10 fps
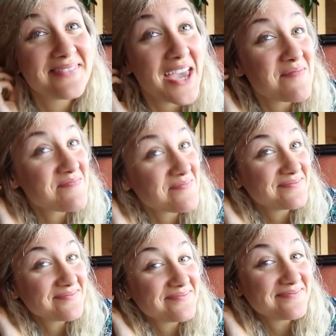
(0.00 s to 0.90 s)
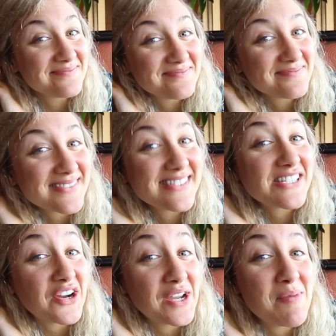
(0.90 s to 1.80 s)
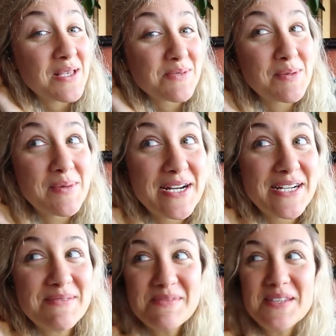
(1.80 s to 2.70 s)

Yep. Sorry, Impossible Burger.